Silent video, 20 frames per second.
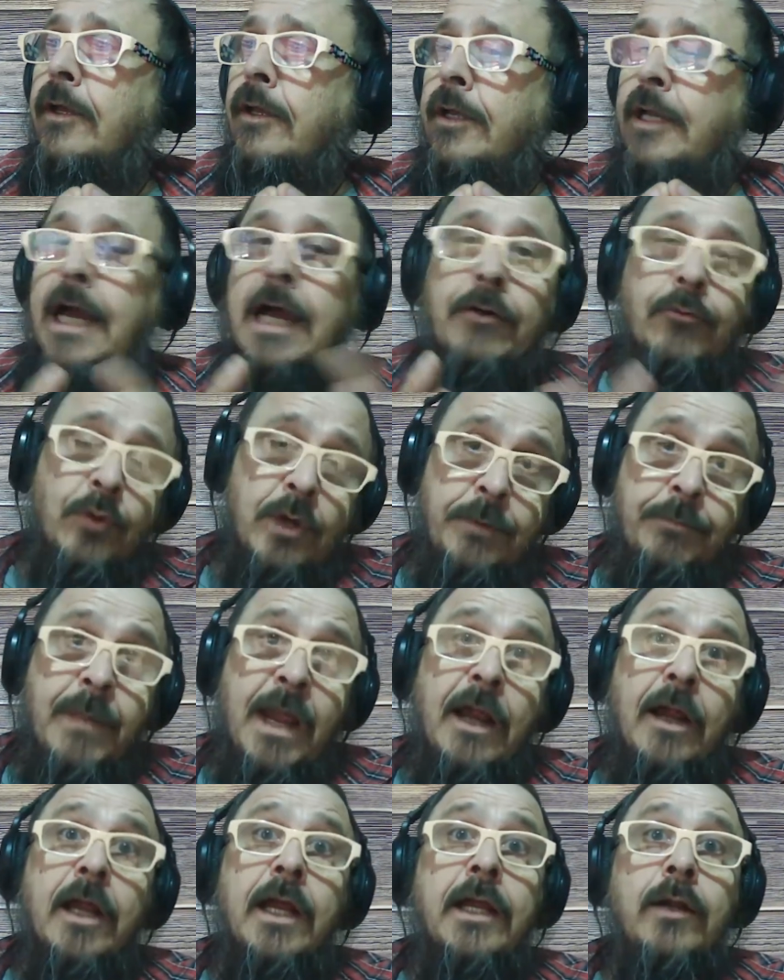got
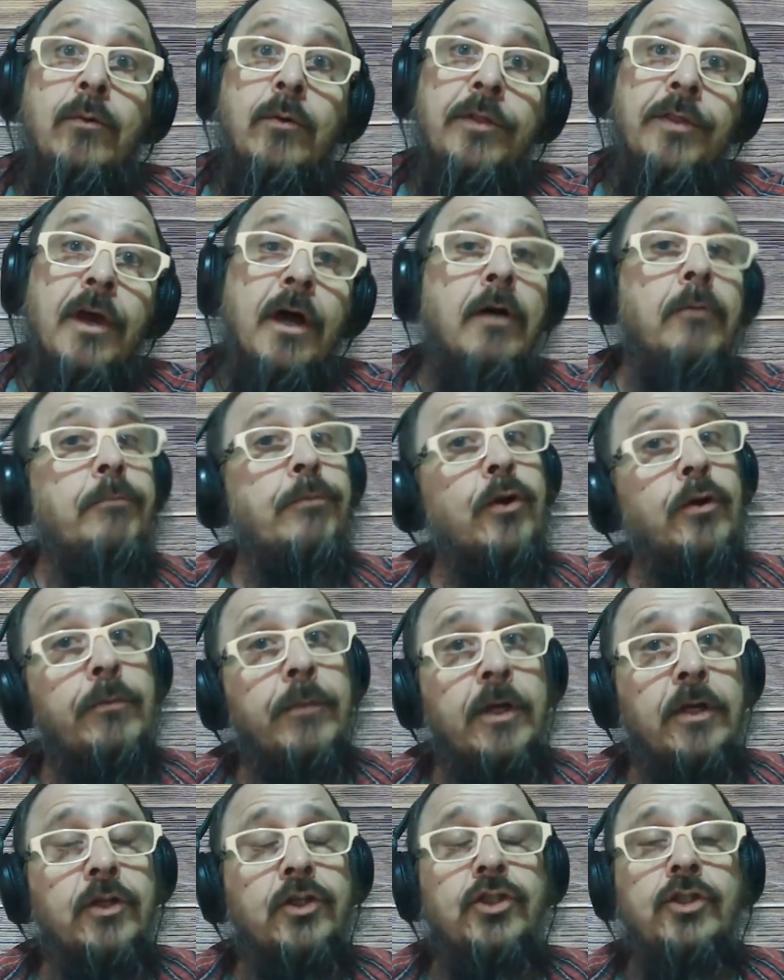remarried without
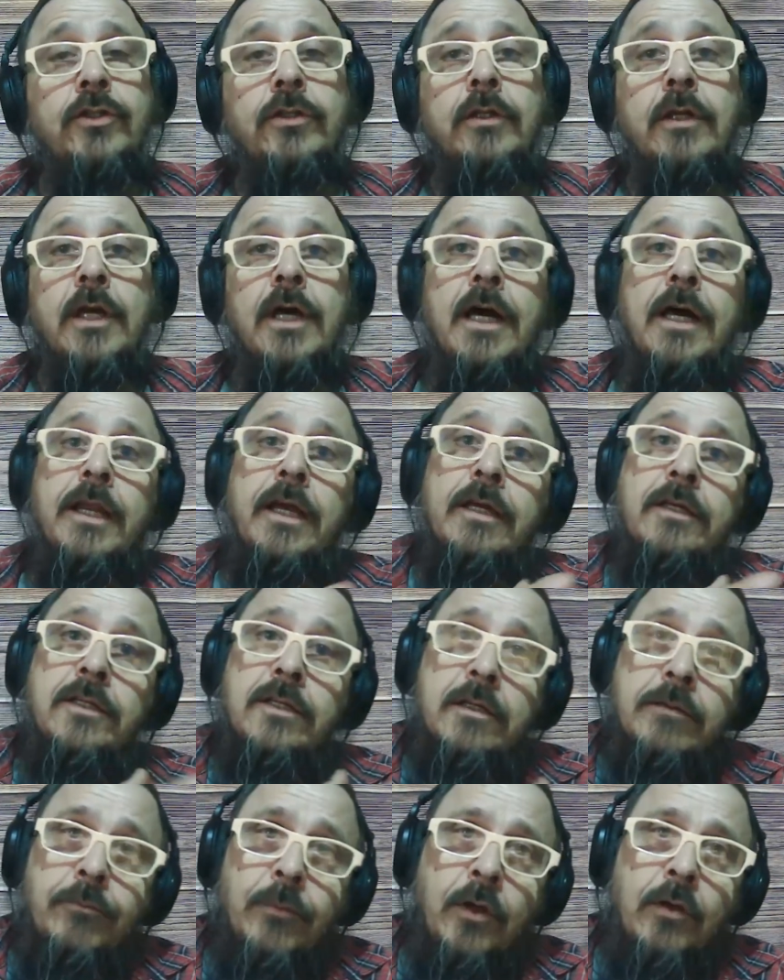permission, got
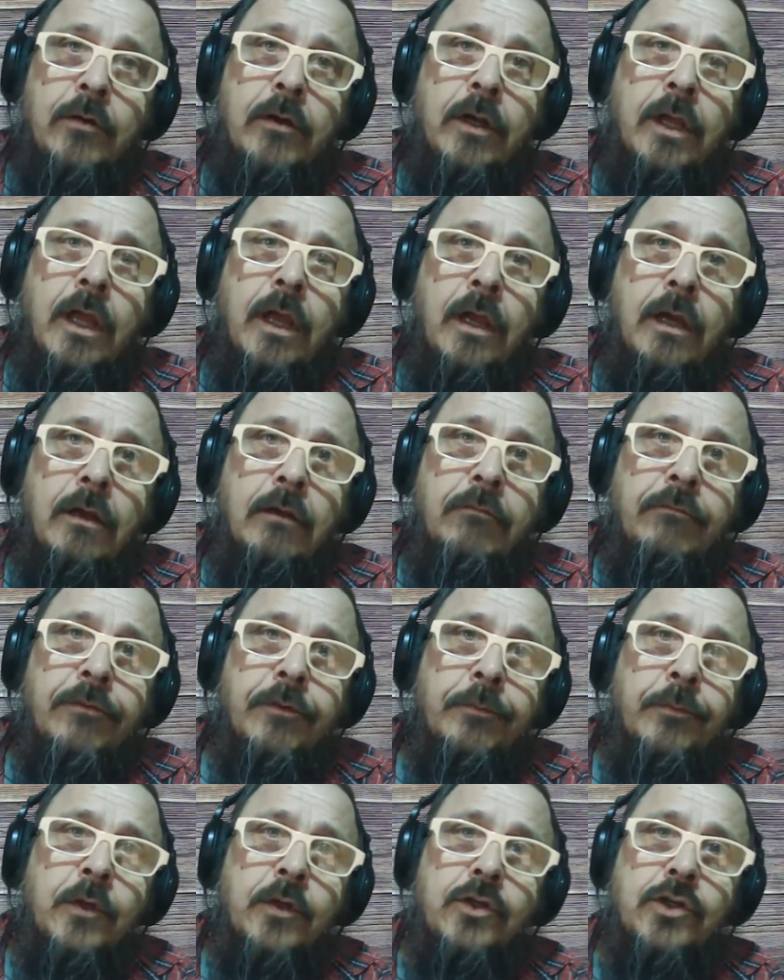excommunicated
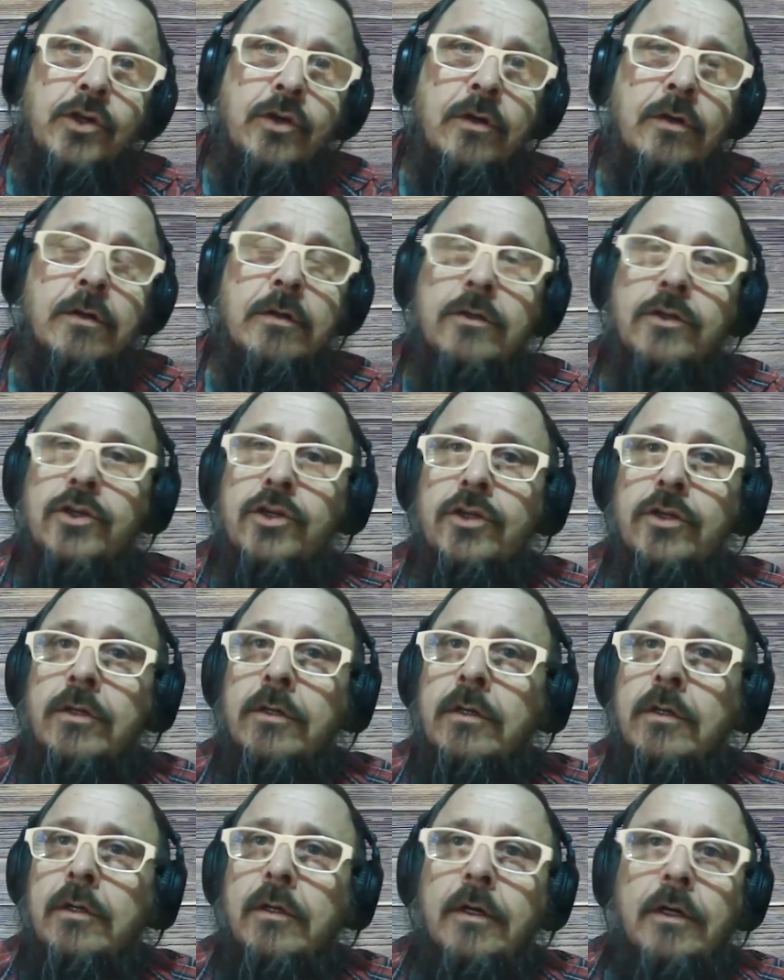from the church
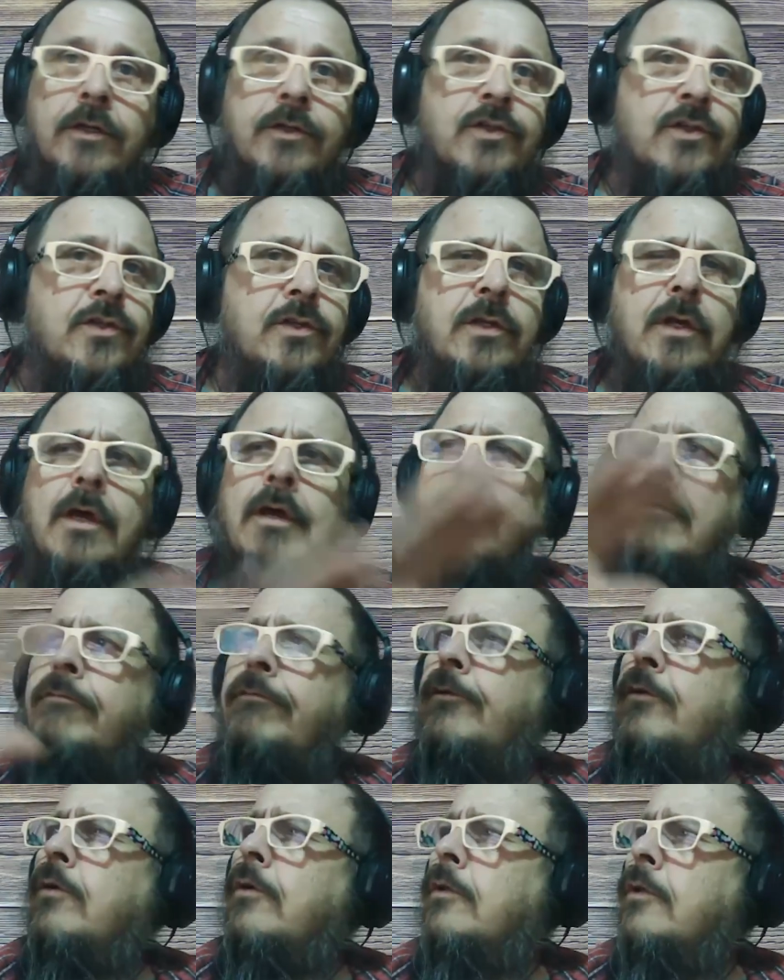
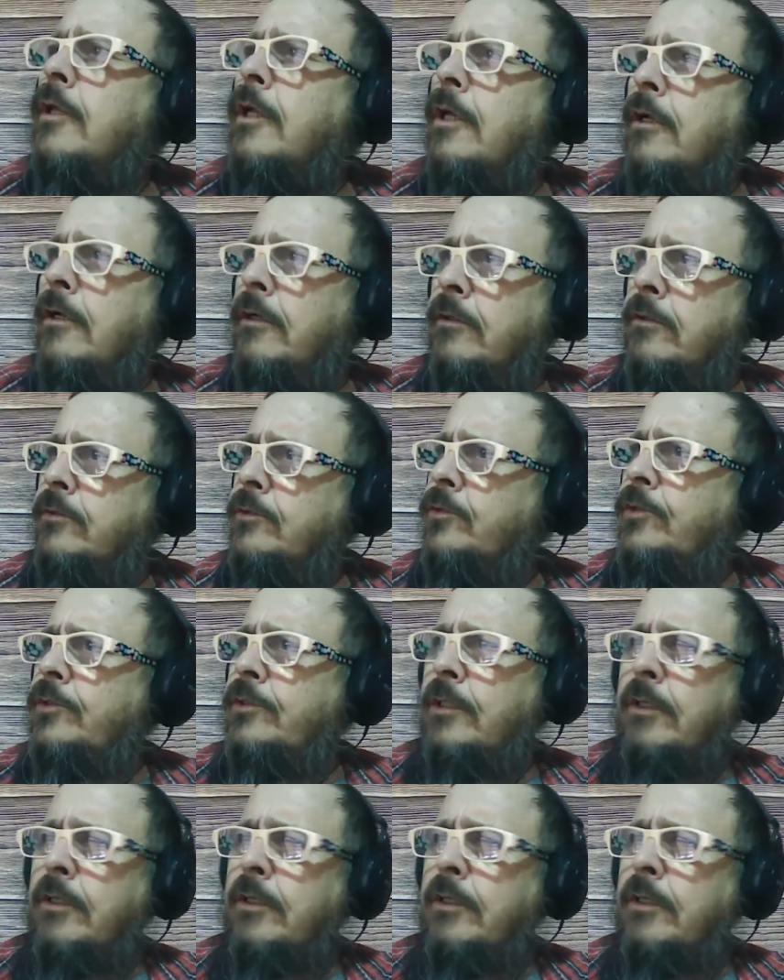several years.